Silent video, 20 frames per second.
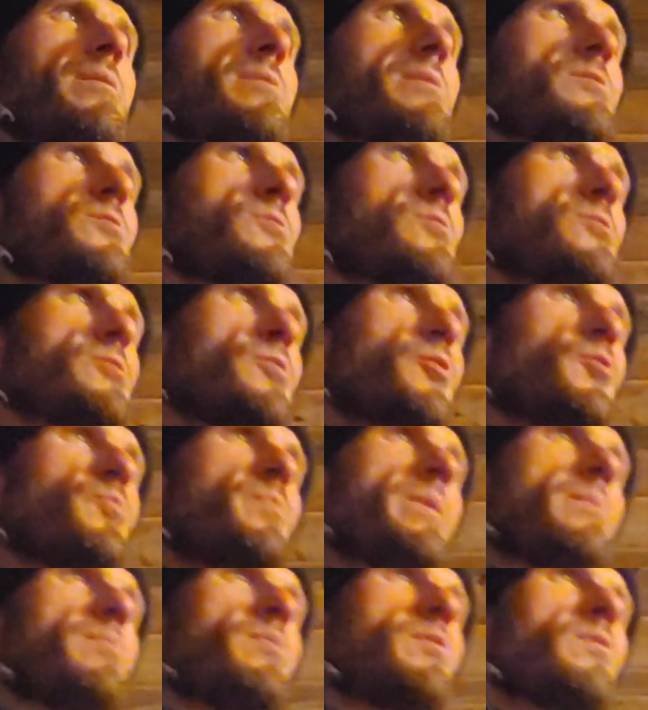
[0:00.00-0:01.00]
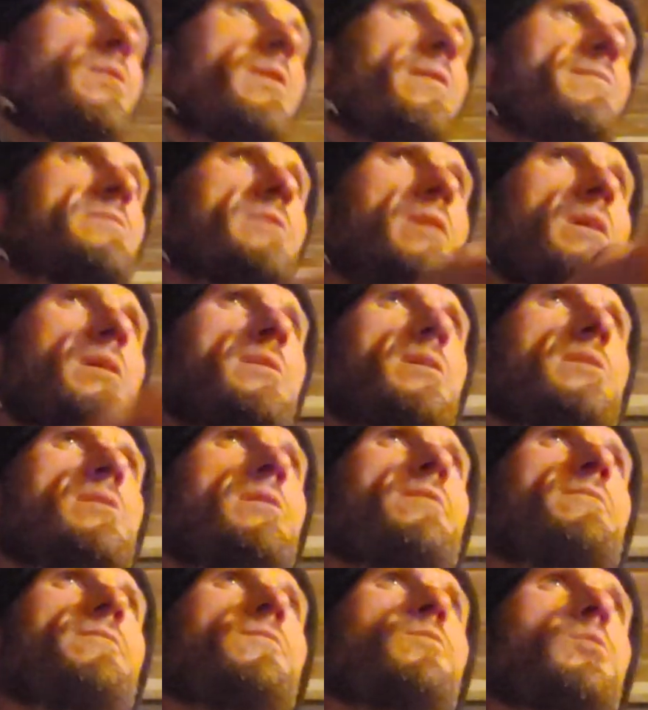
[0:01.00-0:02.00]
it's two people who have done
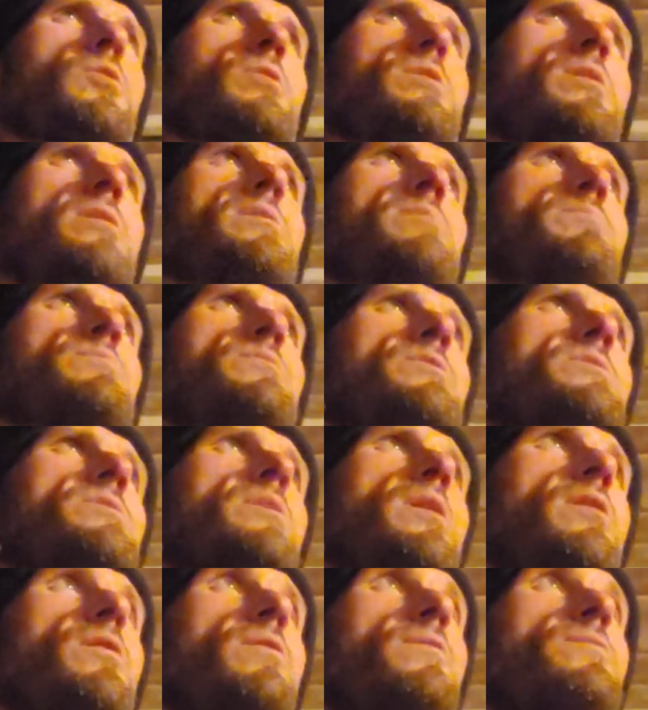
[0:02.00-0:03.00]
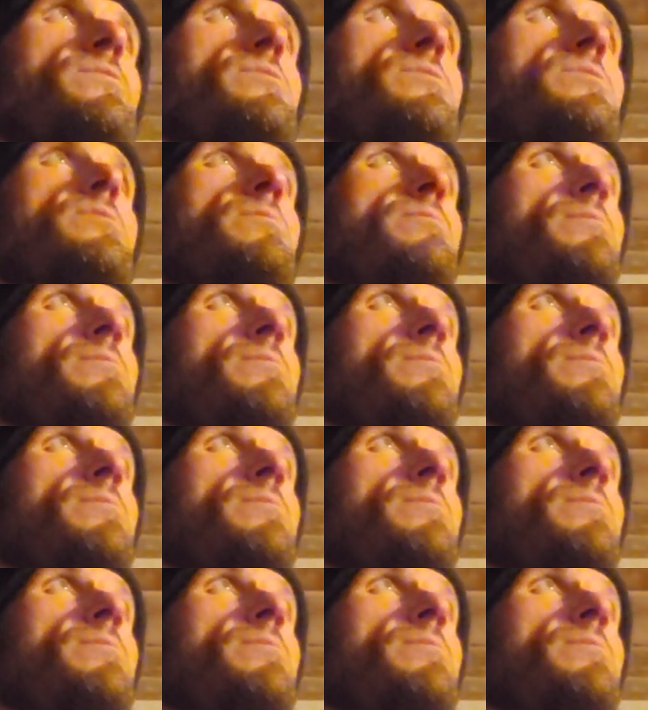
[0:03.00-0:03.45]
enough work on themselves,